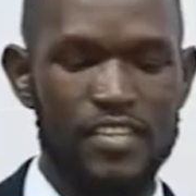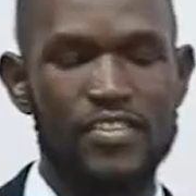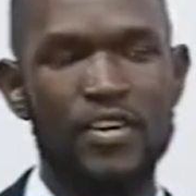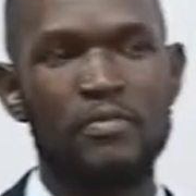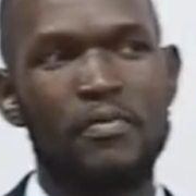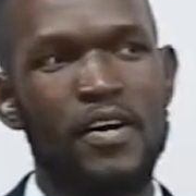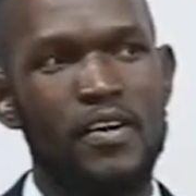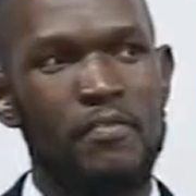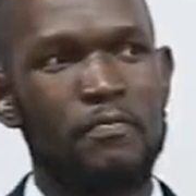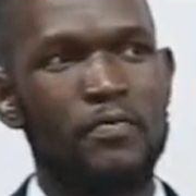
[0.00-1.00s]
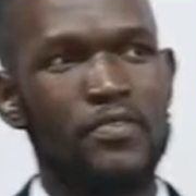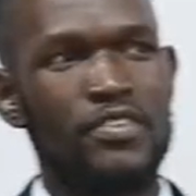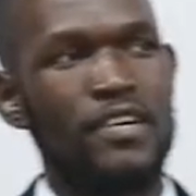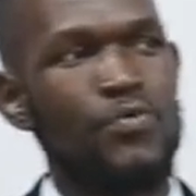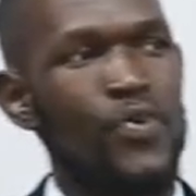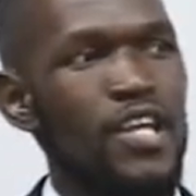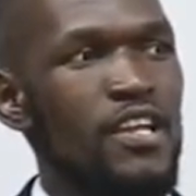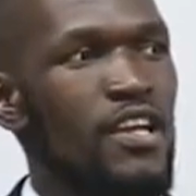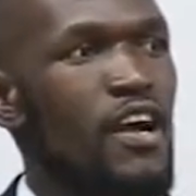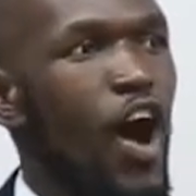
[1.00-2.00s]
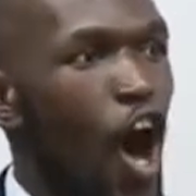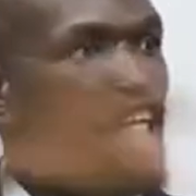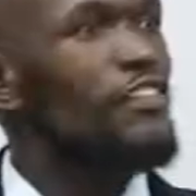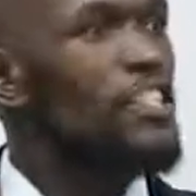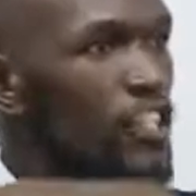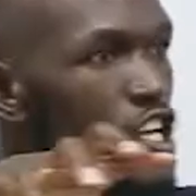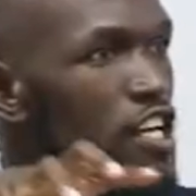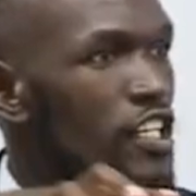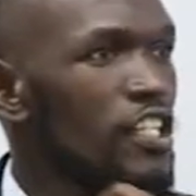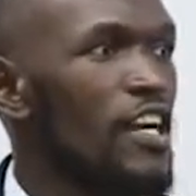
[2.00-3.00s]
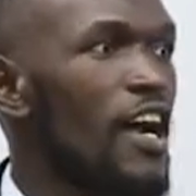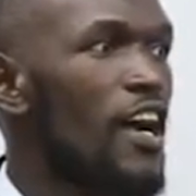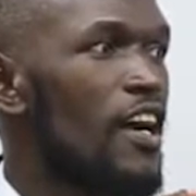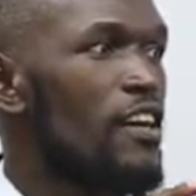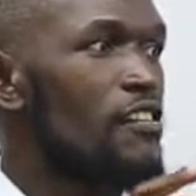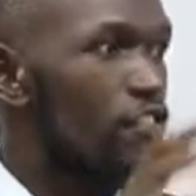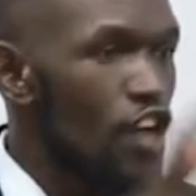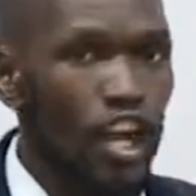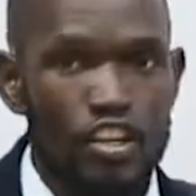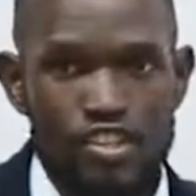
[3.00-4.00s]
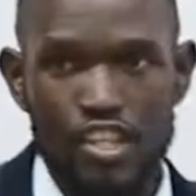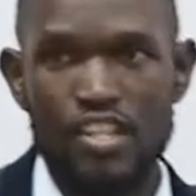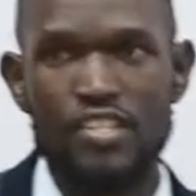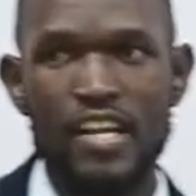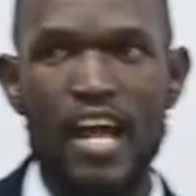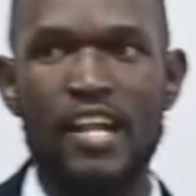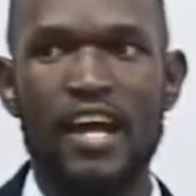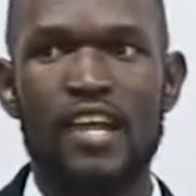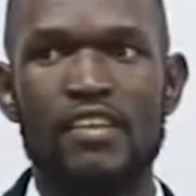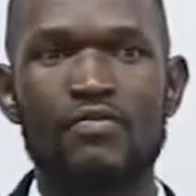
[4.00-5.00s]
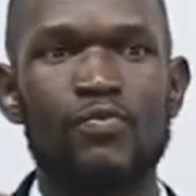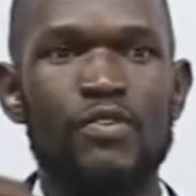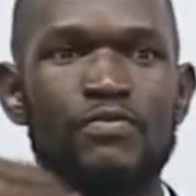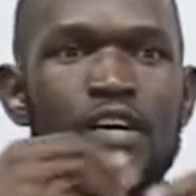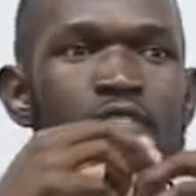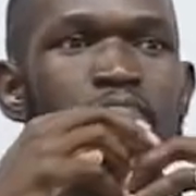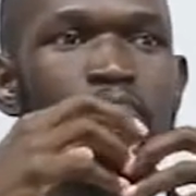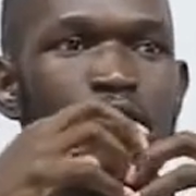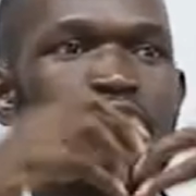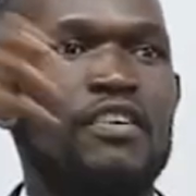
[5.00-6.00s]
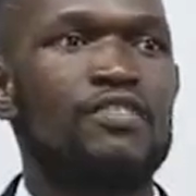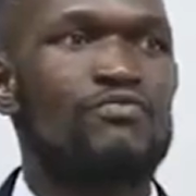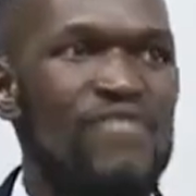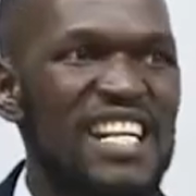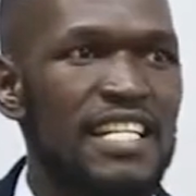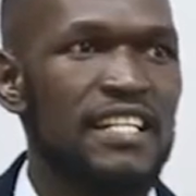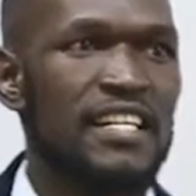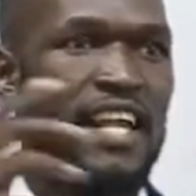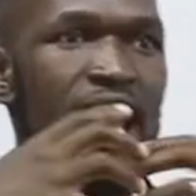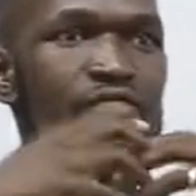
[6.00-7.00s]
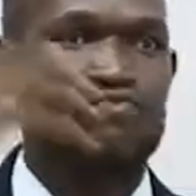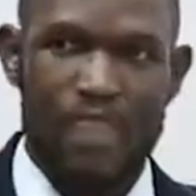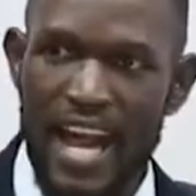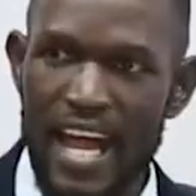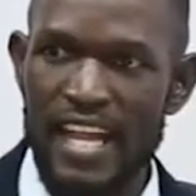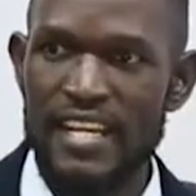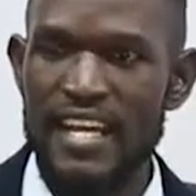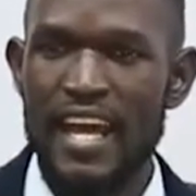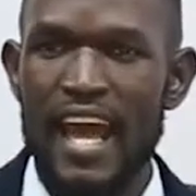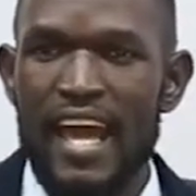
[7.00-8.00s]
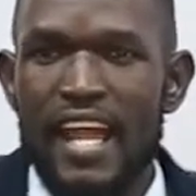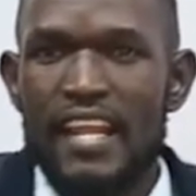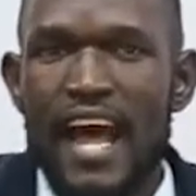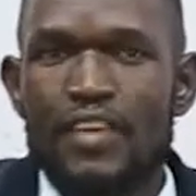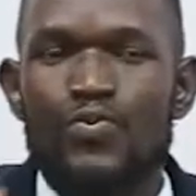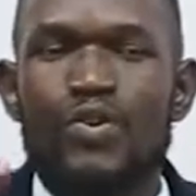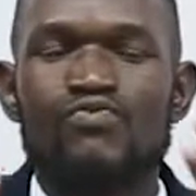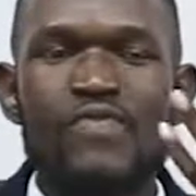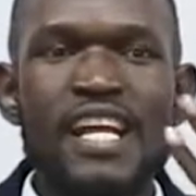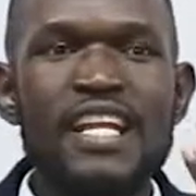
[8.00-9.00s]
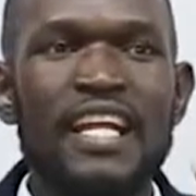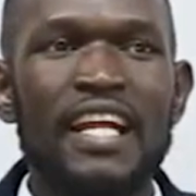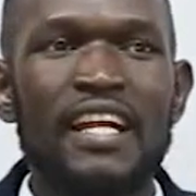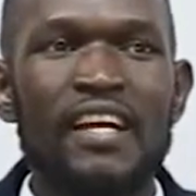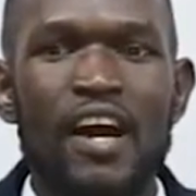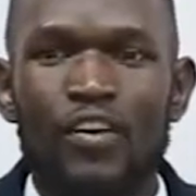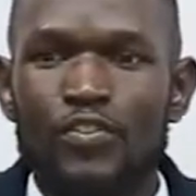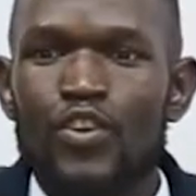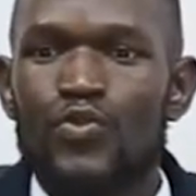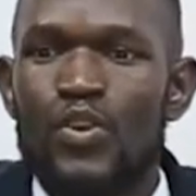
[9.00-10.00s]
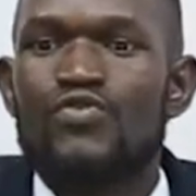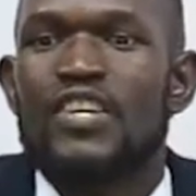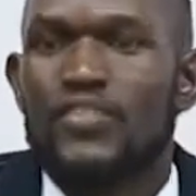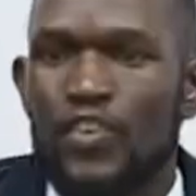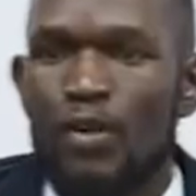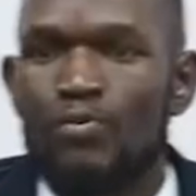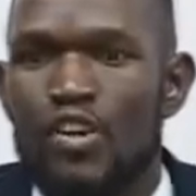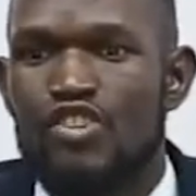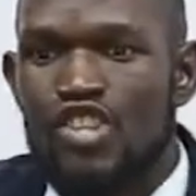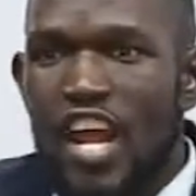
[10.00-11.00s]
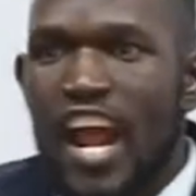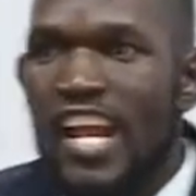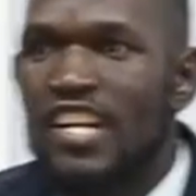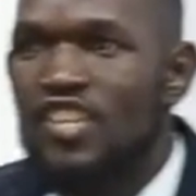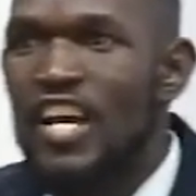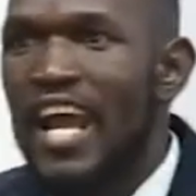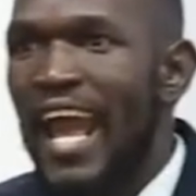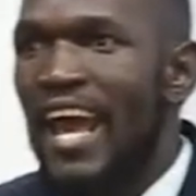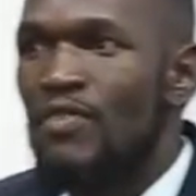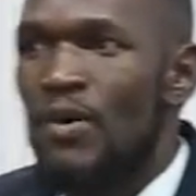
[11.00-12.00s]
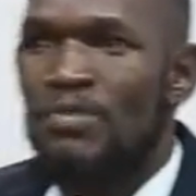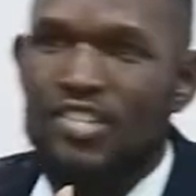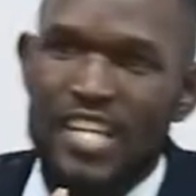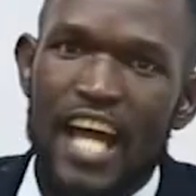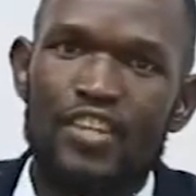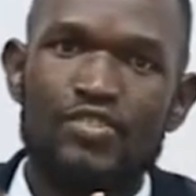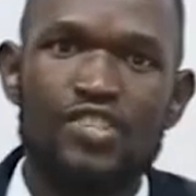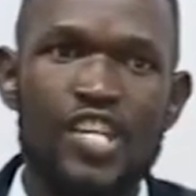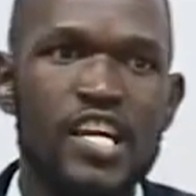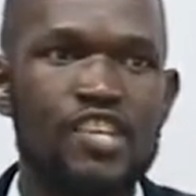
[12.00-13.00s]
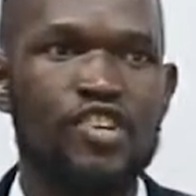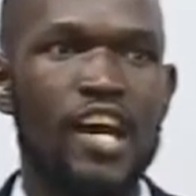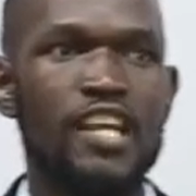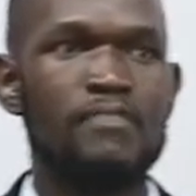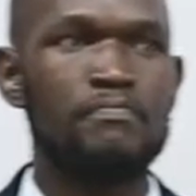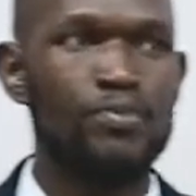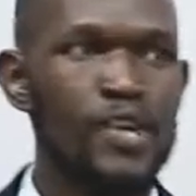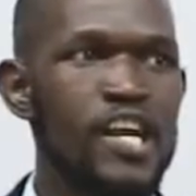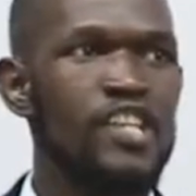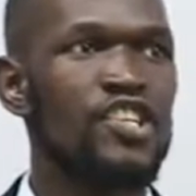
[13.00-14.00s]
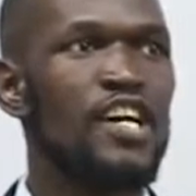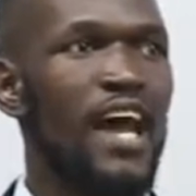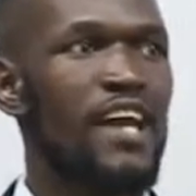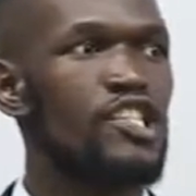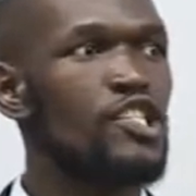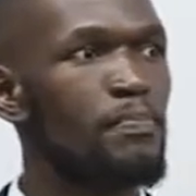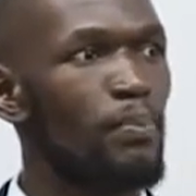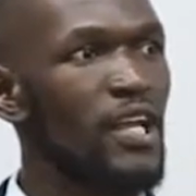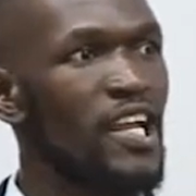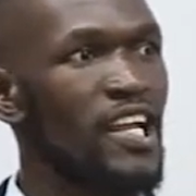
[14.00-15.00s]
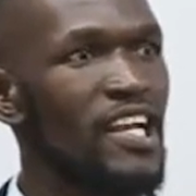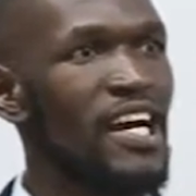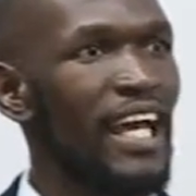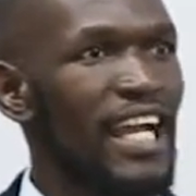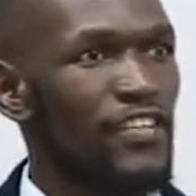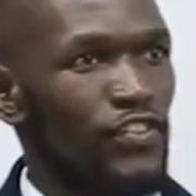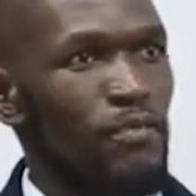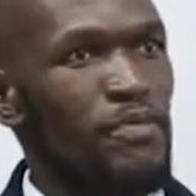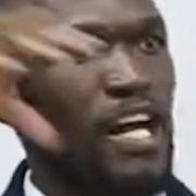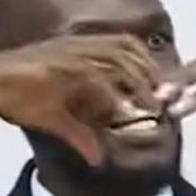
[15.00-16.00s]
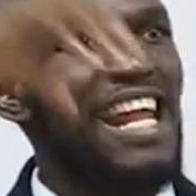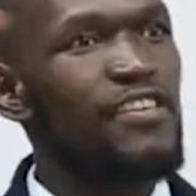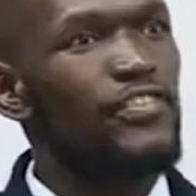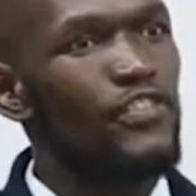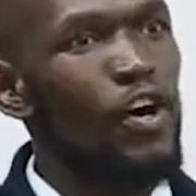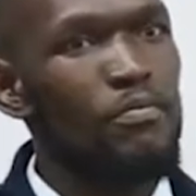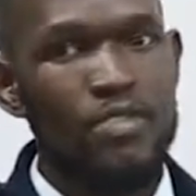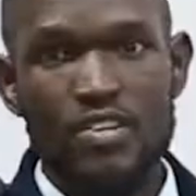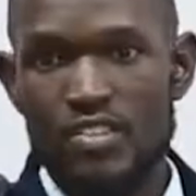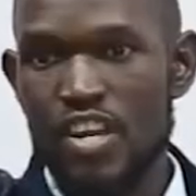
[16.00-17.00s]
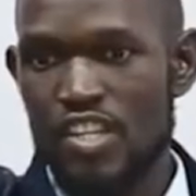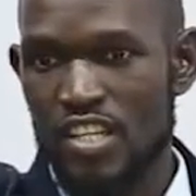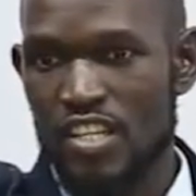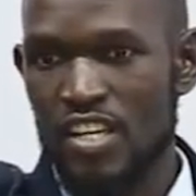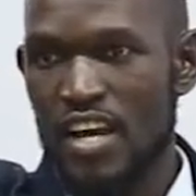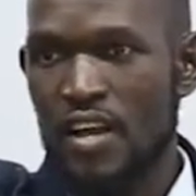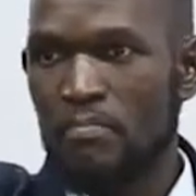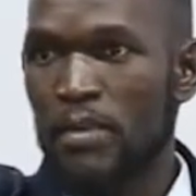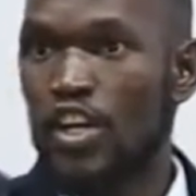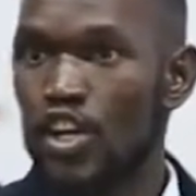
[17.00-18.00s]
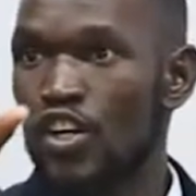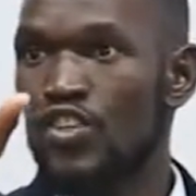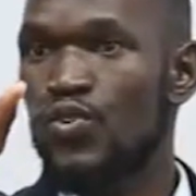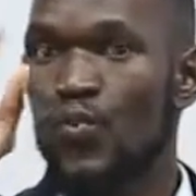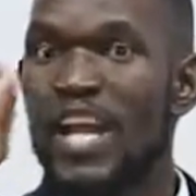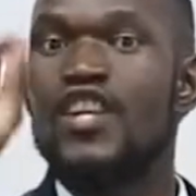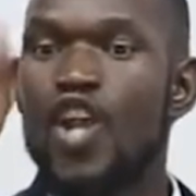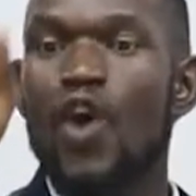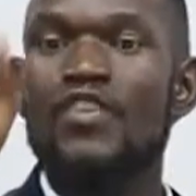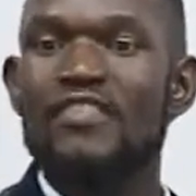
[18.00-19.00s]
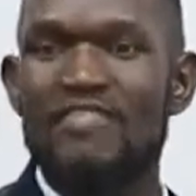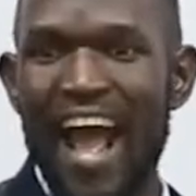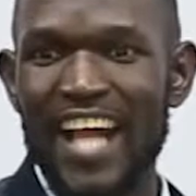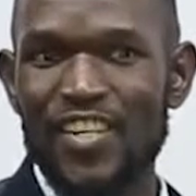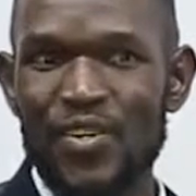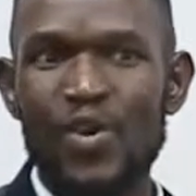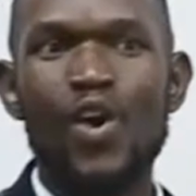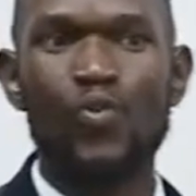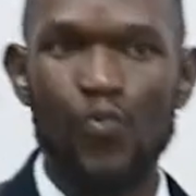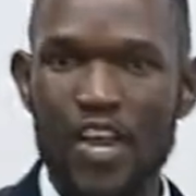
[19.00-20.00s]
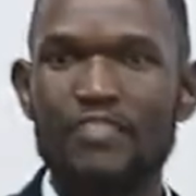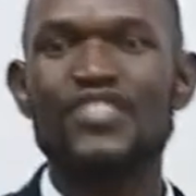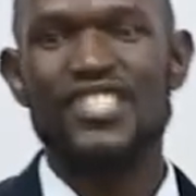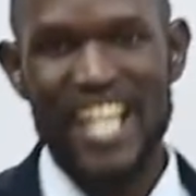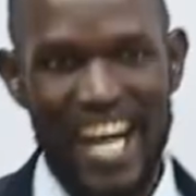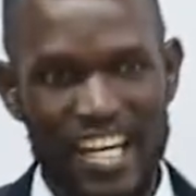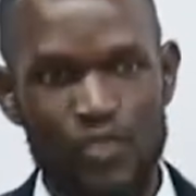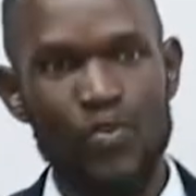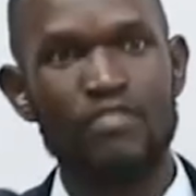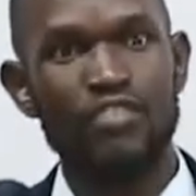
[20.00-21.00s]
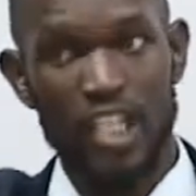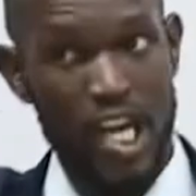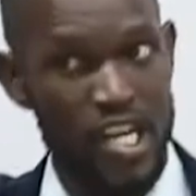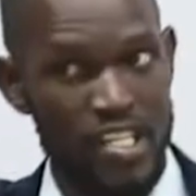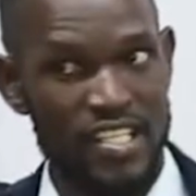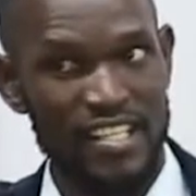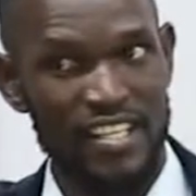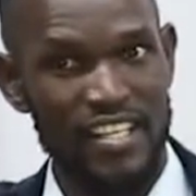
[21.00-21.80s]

And so, see, we, all of us here are theologians, and, and we've, most of us have written and read, and, and as we're reading, of course, we're transformed, we're changed, and when we stand to teach and preach and speak, it's from that informed decision because we know the value we've studied, we've learned.